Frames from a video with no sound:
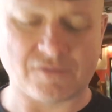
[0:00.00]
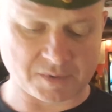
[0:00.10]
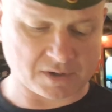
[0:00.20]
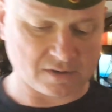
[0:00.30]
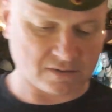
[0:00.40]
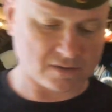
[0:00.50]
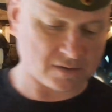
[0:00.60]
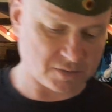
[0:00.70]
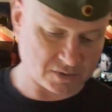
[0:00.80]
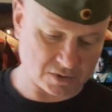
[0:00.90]
for me,
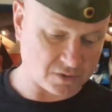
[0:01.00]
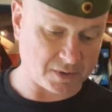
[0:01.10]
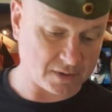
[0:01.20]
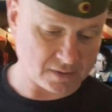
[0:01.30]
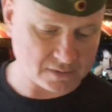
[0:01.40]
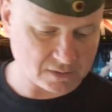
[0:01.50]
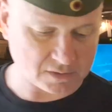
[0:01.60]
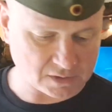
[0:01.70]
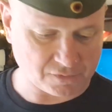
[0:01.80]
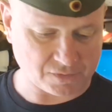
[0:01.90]
but it's doing it. It's
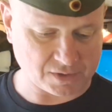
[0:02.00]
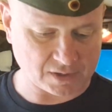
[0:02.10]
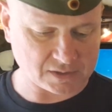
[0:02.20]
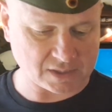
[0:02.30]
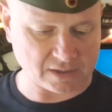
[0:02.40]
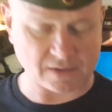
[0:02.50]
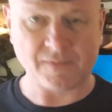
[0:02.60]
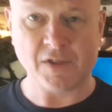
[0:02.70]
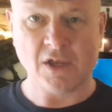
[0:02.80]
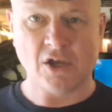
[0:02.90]
a different thing entirely.
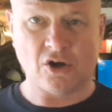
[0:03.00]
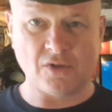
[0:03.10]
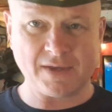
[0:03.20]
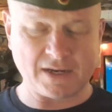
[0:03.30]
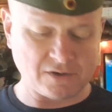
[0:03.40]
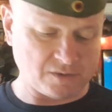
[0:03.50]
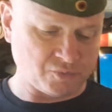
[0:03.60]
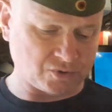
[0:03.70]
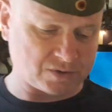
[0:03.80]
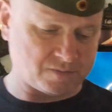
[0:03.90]
On the end of the
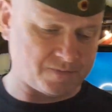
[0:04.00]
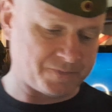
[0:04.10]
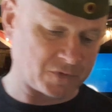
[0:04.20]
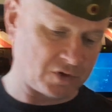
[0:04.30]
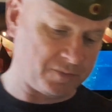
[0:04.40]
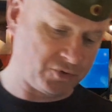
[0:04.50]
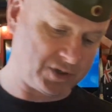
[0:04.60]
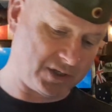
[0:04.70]
butt, on the butt